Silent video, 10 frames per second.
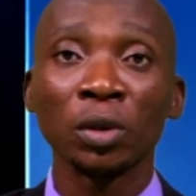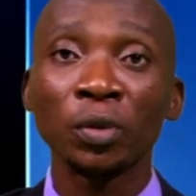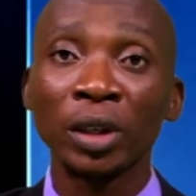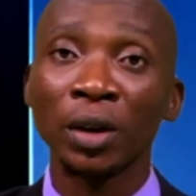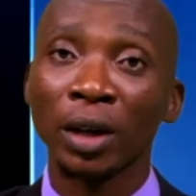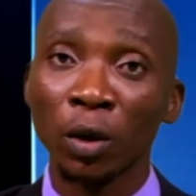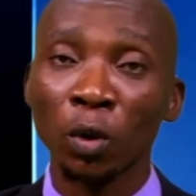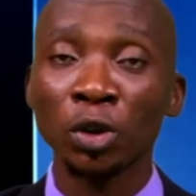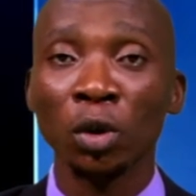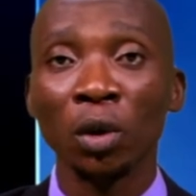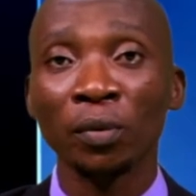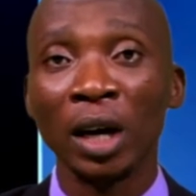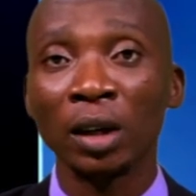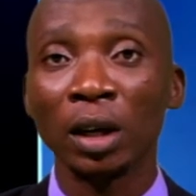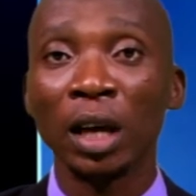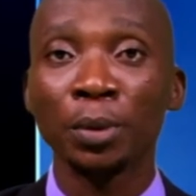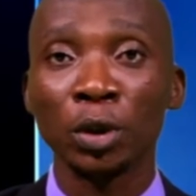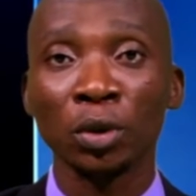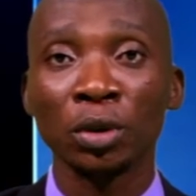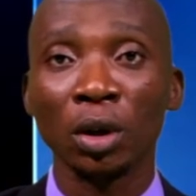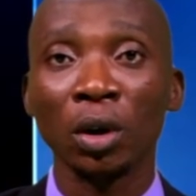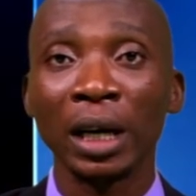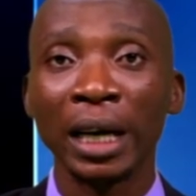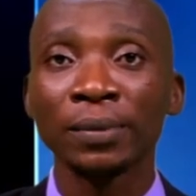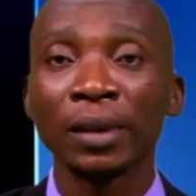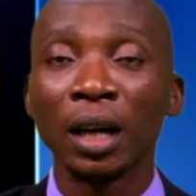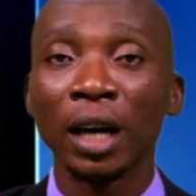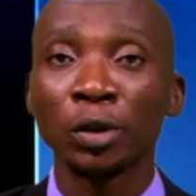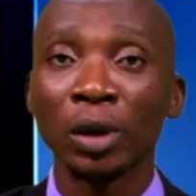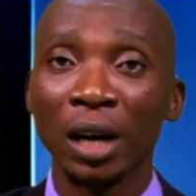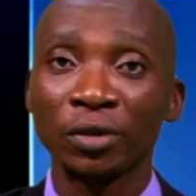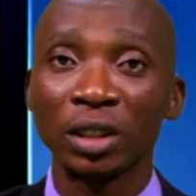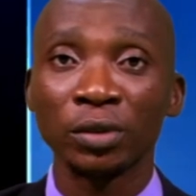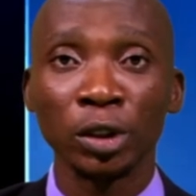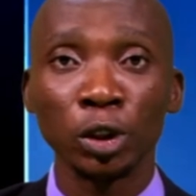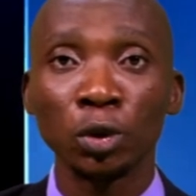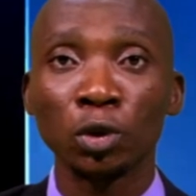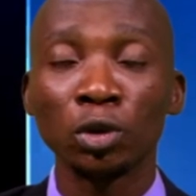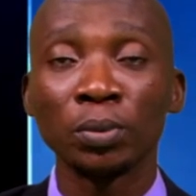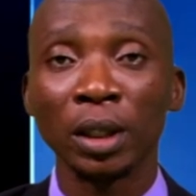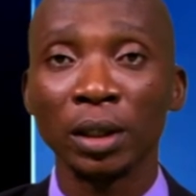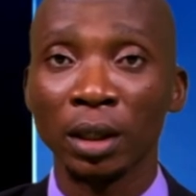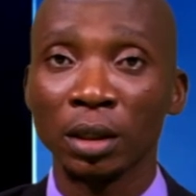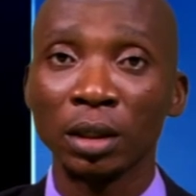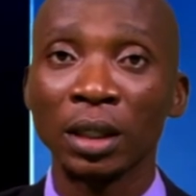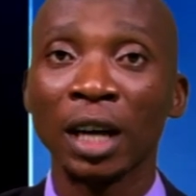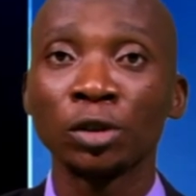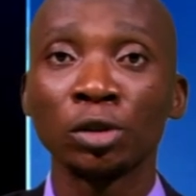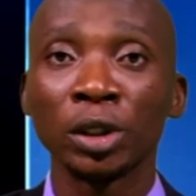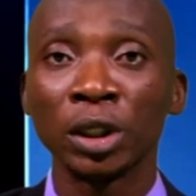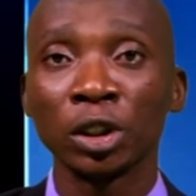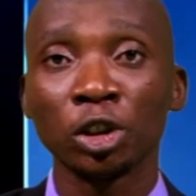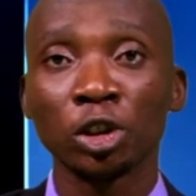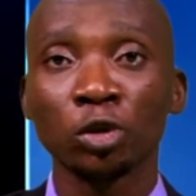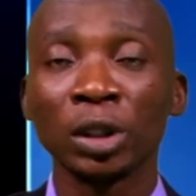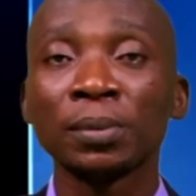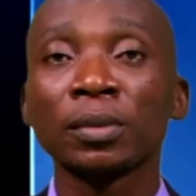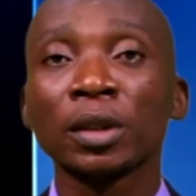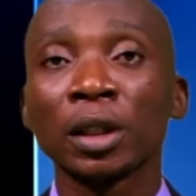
Don't forget you can watch all of our episodes online at ULAFF TV on YouTube. You can see the handle running on your screen.